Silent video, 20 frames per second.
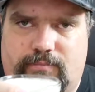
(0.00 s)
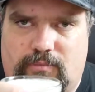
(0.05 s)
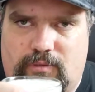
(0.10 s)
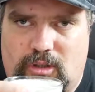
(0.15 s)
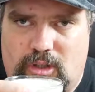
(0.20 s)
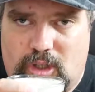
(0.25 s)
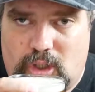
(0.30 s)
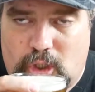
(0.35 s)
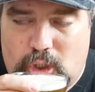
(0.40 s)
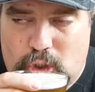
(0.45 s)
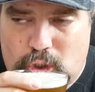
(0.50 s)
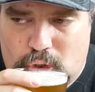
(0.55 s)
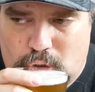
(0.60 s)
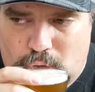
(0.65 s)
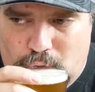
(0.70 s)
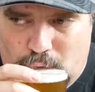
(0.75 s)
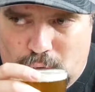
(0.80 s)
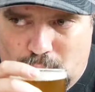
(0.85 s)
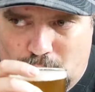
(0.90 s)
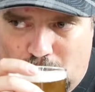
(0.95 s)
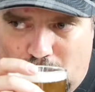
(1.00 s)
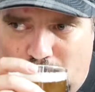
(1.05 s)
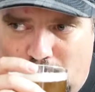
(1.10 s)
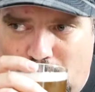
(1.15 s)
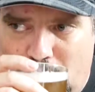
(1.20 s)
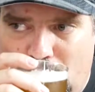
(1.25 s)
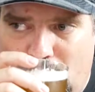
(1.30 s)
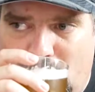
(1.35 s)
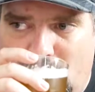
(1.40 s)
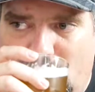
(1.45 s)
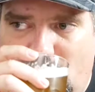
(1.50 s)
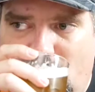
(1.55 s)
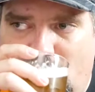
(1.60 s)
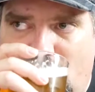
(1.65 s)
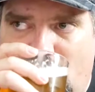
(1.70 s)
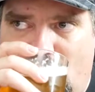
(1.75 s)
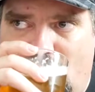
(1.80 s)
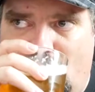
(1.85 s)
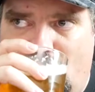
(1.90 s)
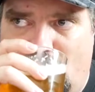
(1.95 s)

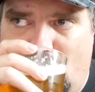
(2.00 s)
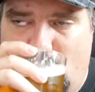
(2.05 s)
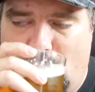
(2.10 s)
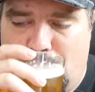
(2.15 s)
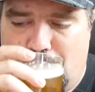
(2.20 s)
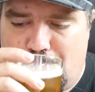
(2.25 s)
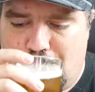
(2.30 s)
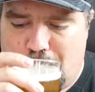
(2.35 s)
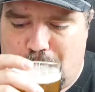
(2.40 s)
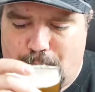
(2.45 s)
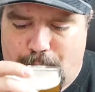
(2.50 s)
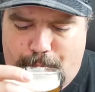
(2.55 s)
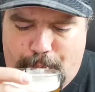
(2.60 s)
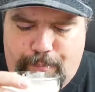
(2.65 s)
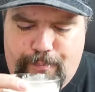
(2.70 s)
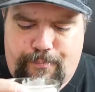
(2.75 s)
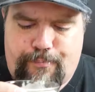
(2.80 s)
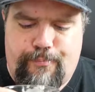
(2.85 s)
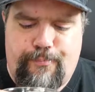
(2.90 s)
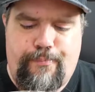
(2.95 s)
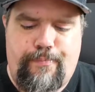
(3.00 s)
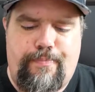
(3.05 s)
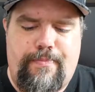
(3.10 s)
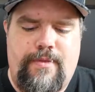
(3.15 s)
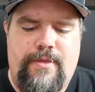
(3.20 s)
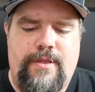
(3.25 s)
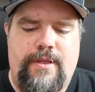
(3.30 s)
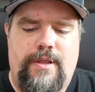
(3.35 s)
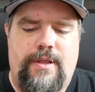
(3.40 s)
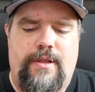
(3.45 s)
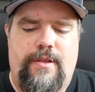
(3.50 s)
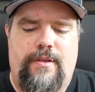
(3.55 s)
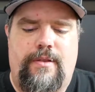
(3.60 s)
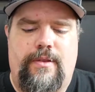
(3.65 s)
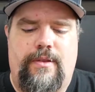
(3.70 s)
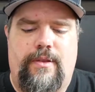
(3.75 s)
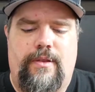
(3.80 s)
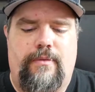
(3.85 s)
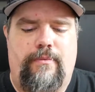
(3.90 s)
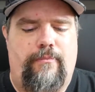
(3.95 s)

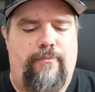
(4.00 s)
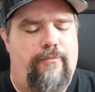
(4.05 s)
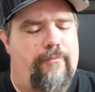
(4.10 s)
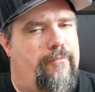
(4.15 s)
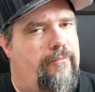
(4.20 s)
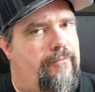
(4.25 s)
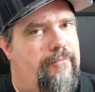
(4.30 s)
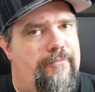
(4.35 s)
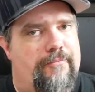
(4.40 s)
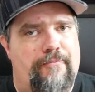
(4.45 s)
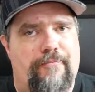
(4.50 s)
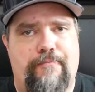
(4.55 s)
Nobody speaks.